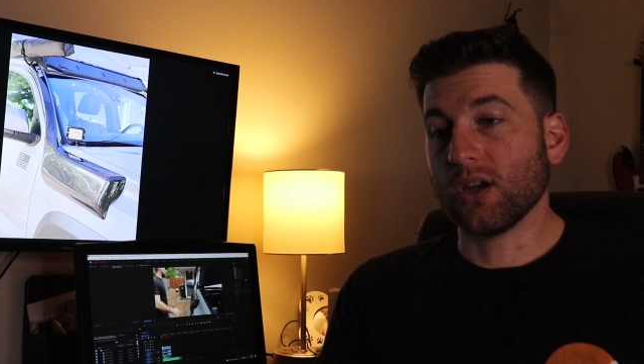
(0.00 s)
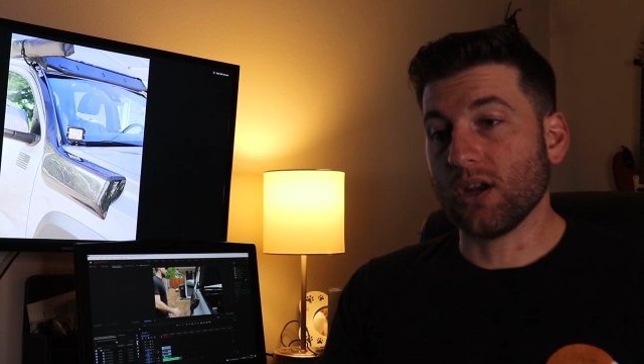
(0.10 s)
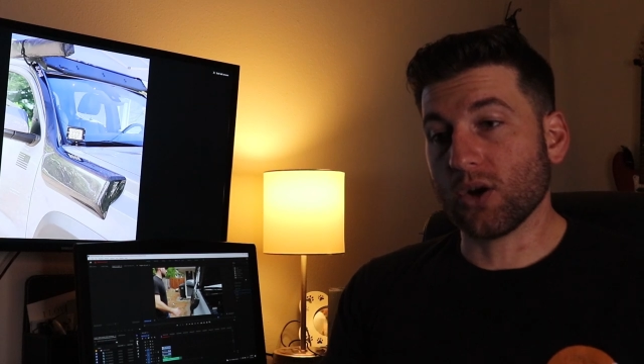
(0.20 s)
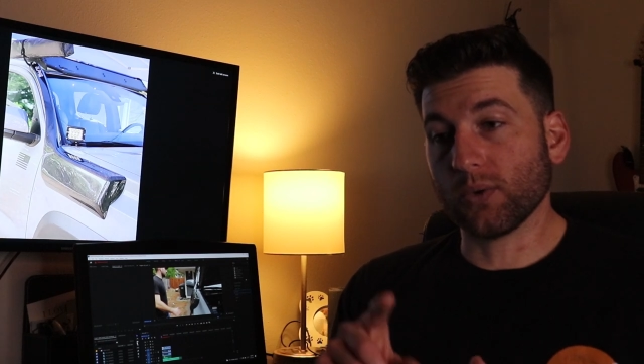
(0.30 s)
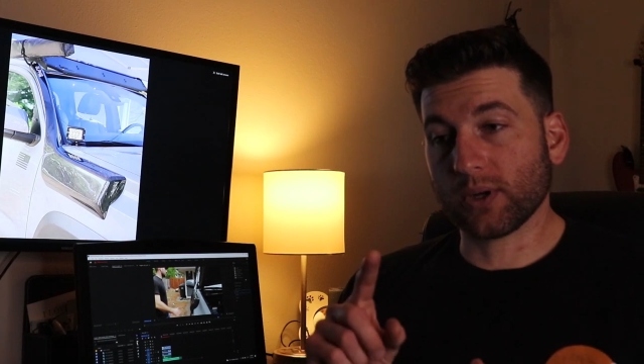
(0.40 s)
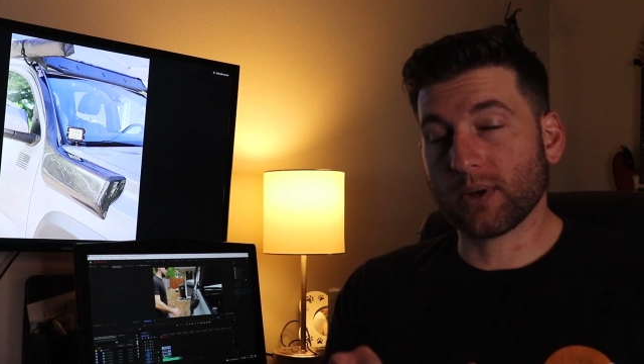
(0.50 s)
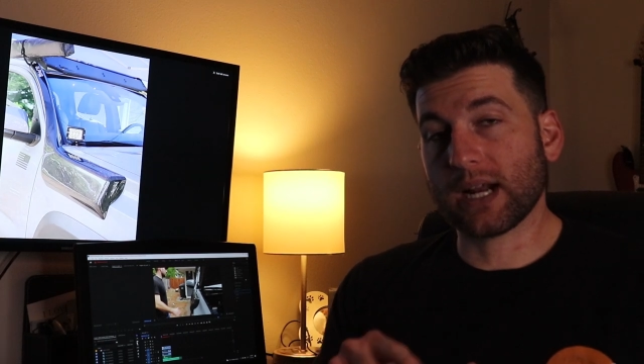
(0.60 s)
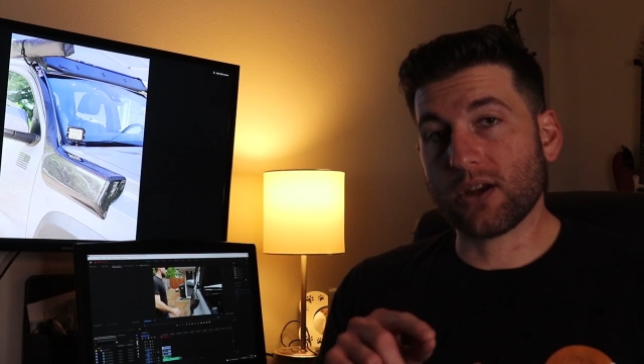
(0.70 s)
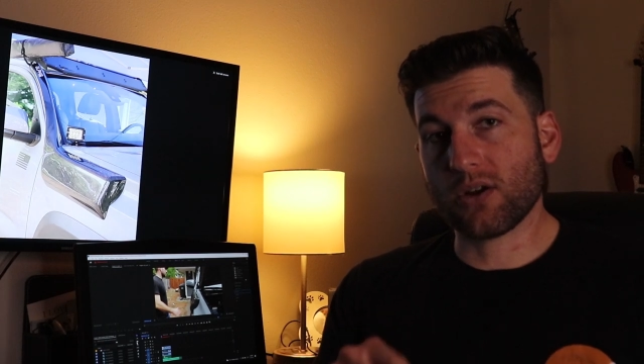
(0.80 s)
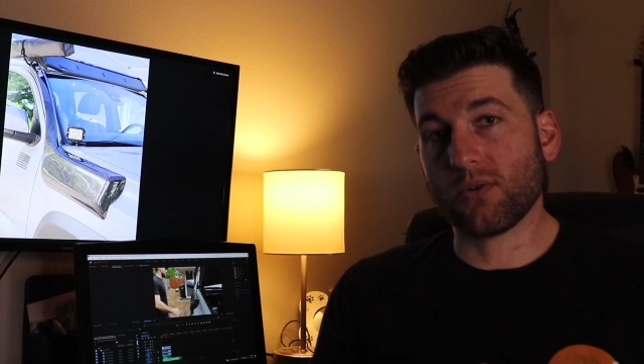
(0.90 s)
knowing what
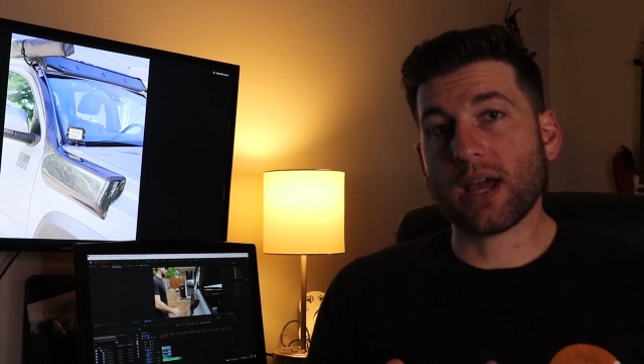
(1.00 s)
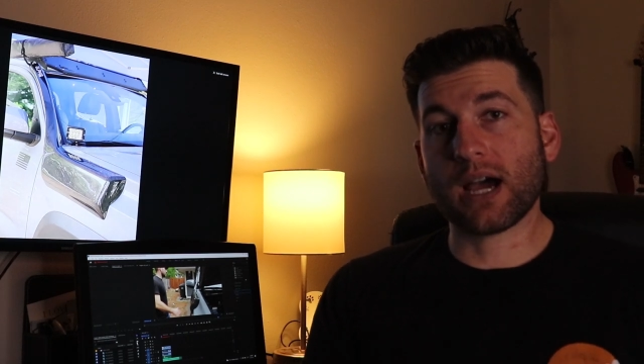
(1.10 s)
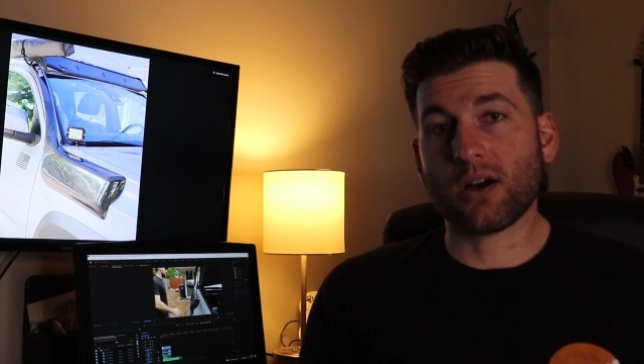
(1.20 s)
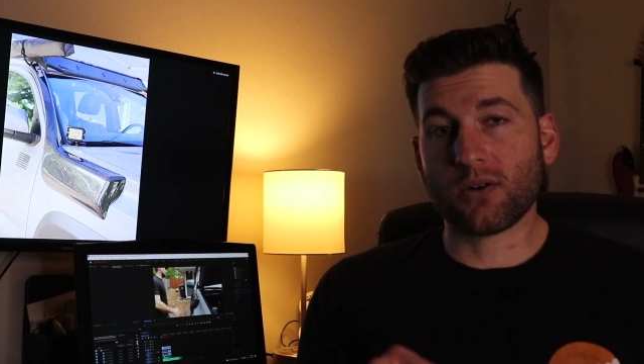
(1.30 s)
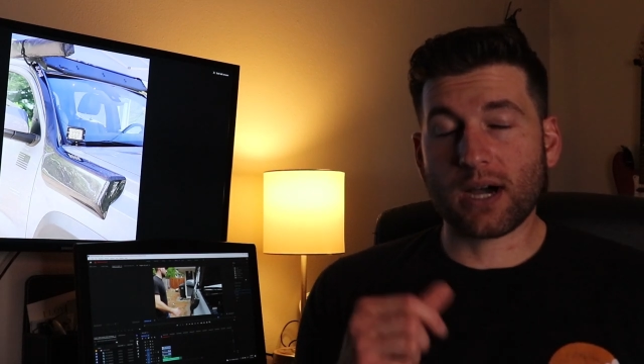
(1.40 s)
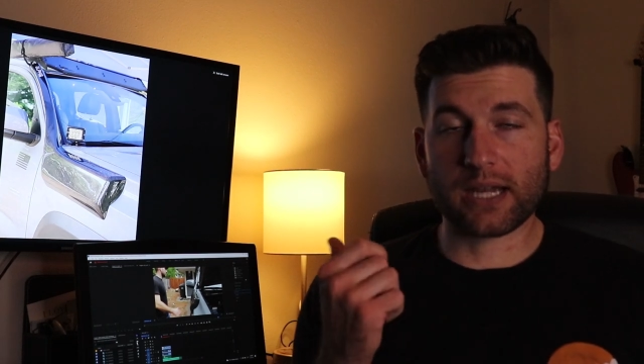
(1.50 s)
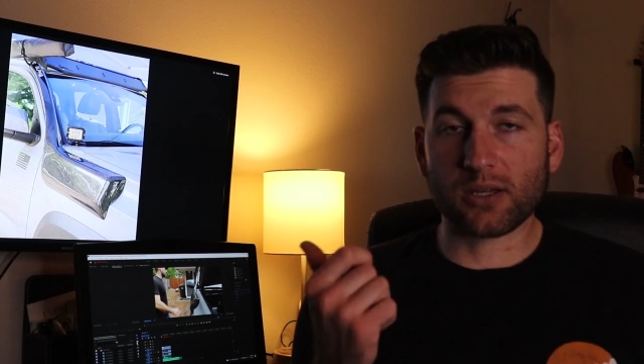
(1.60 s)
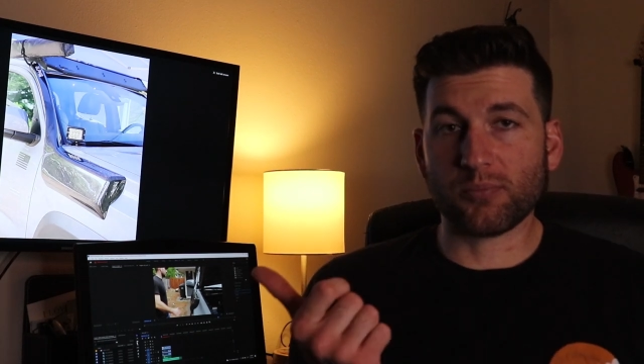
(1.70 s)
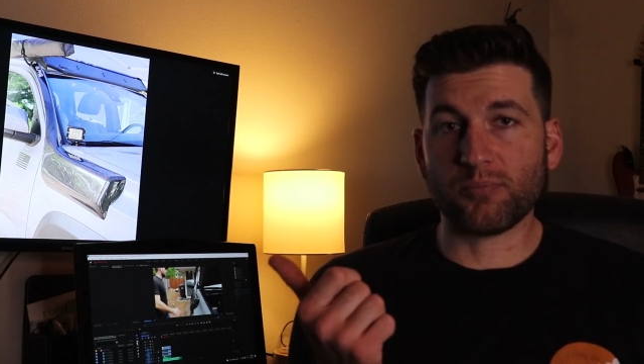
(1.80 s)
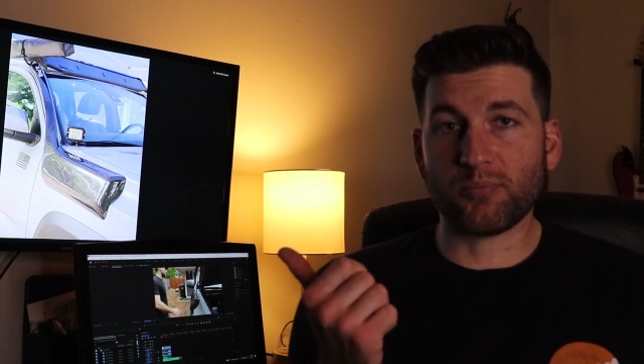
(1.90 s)
I know now, I
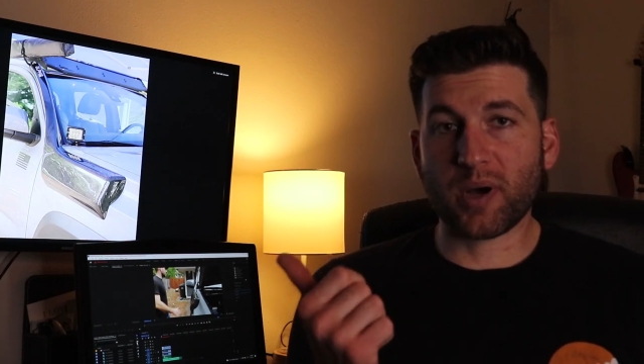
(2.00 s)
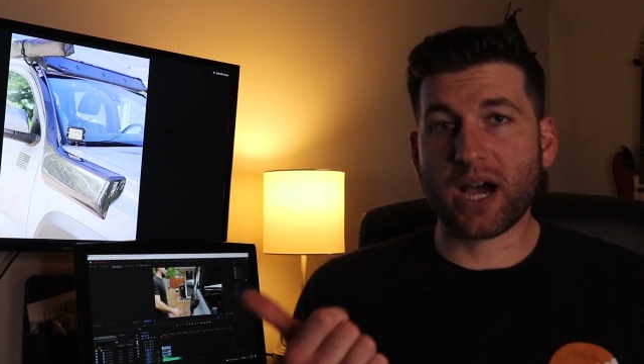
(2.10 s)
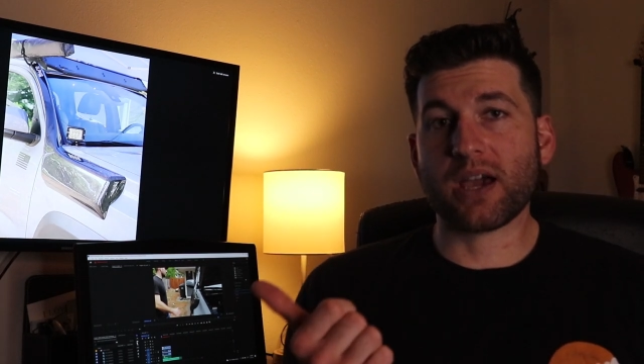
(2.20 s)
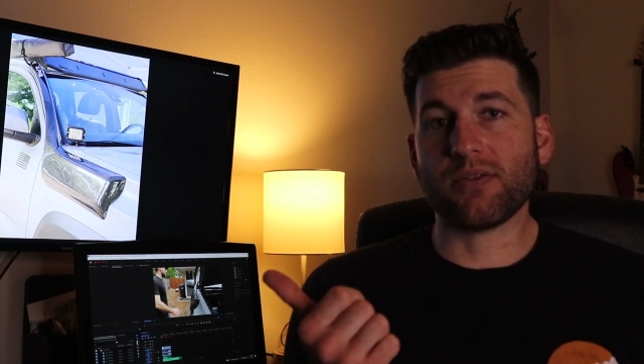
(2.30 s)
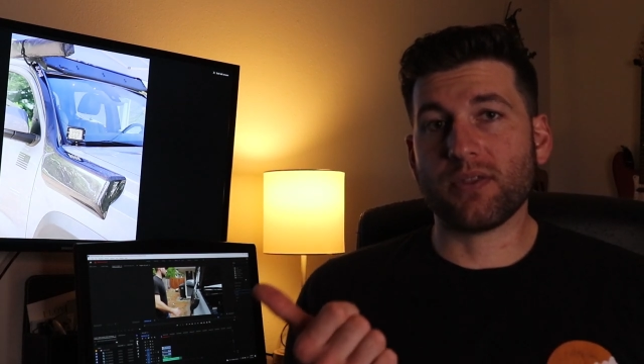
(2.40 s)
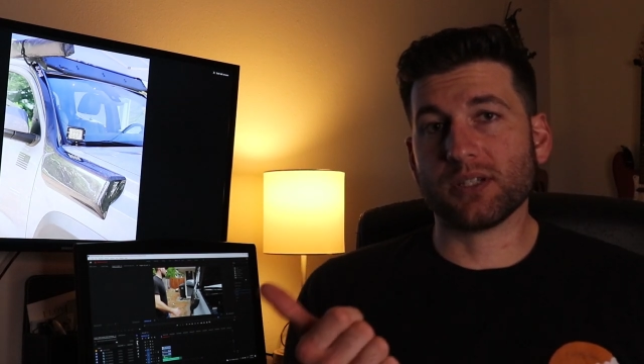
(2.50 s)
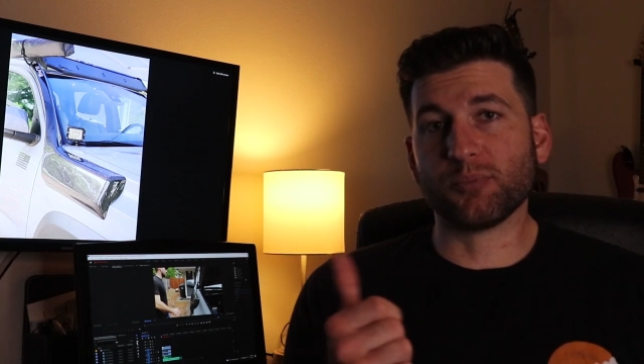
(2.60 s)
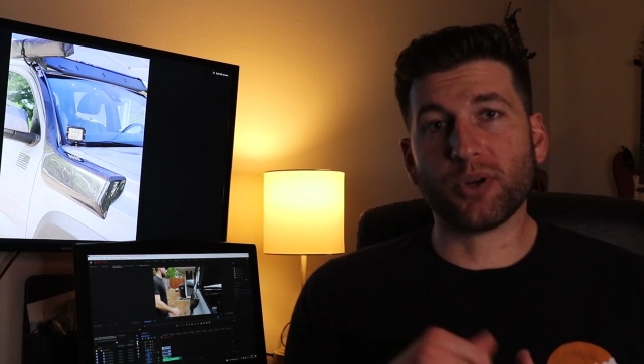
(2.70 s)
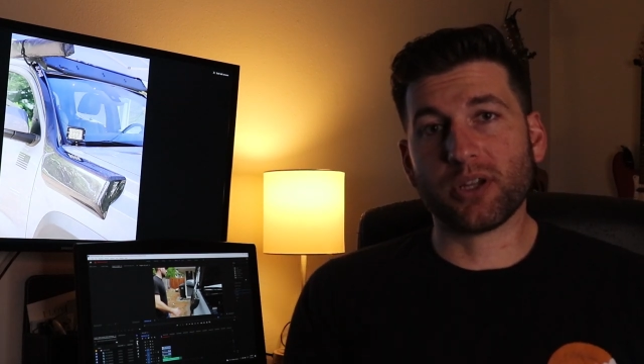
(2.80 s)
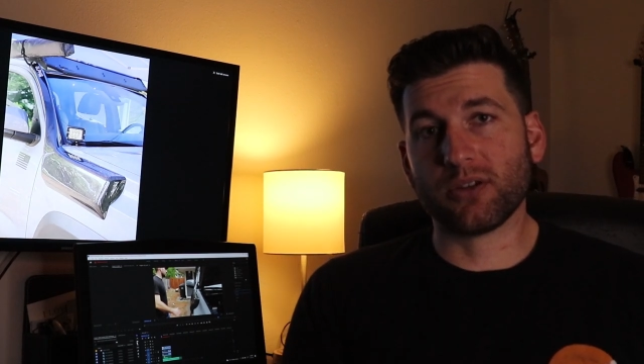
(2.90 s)
could buy this
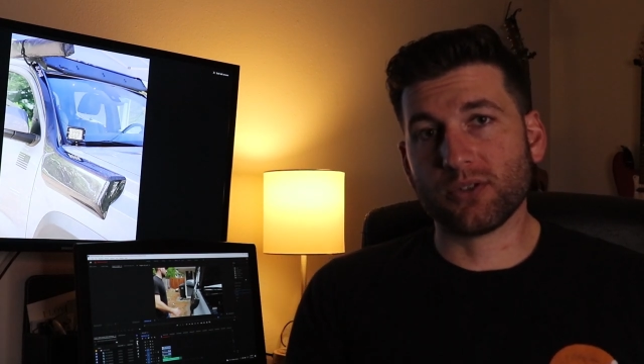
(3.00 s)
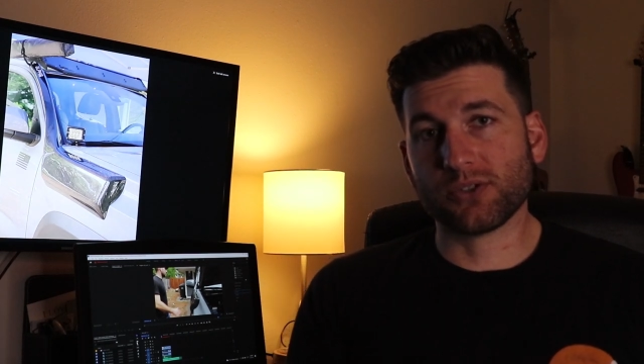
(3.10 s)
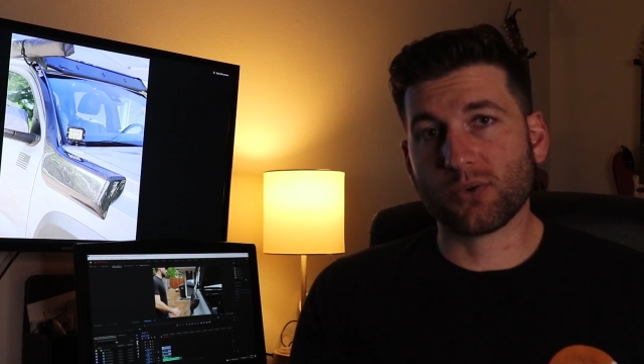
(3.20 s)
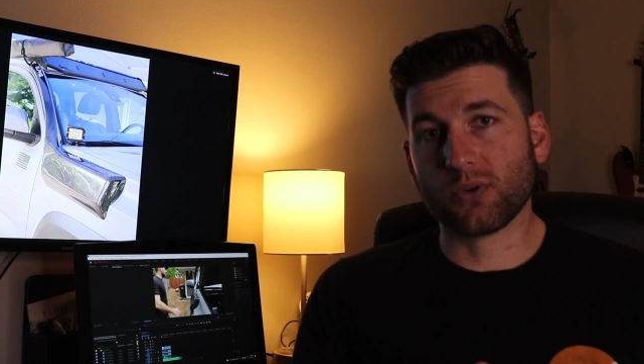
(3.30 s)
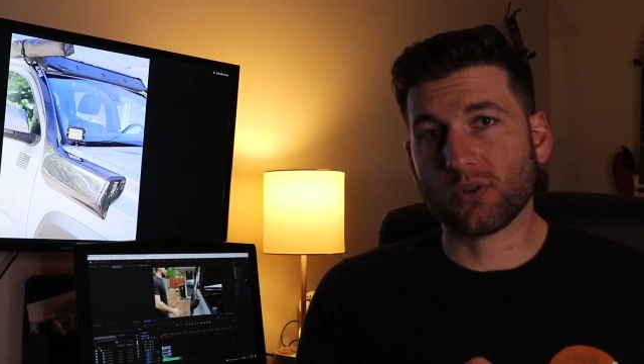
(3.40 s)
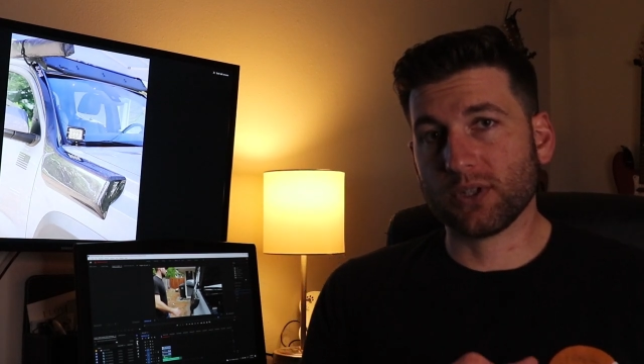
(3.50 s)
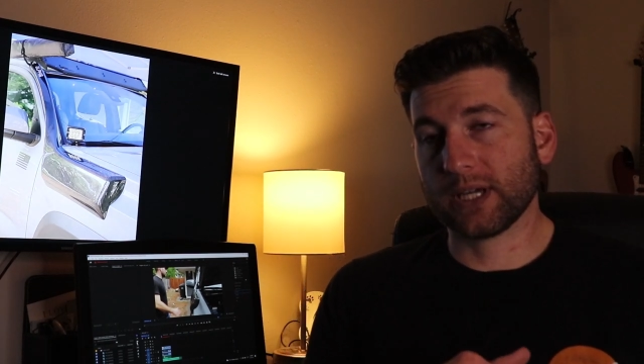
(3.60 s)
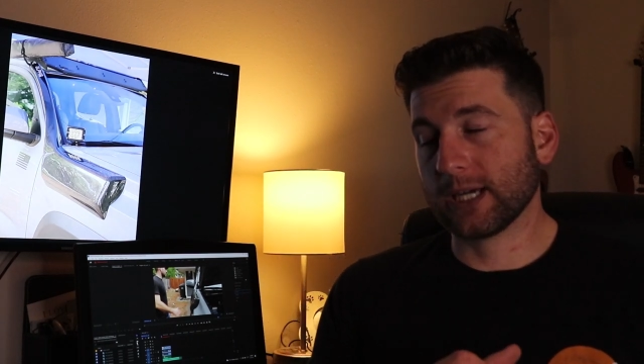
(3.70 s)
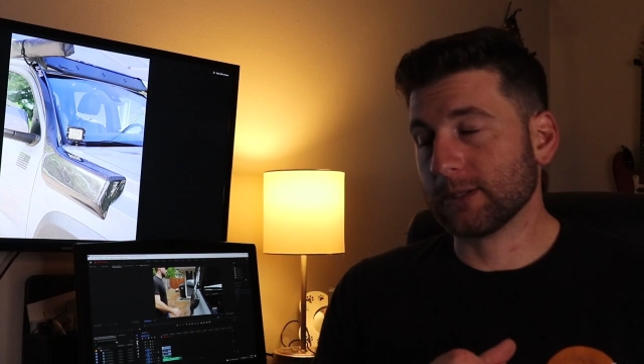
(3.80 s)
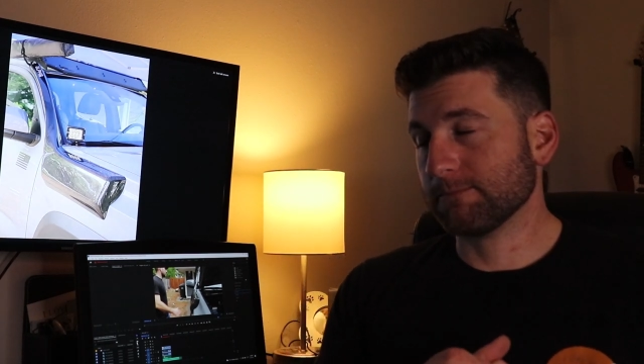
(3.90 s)
particular snorkel
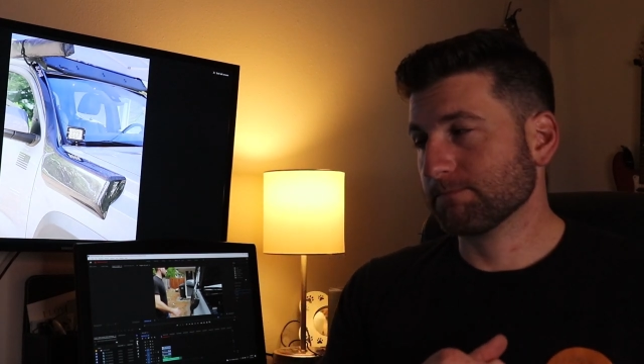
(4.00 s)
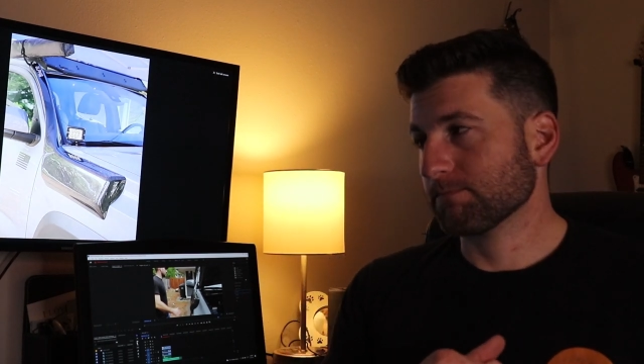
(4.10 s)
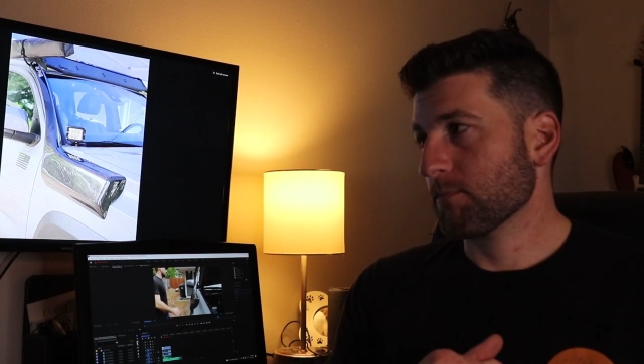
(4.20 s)
again.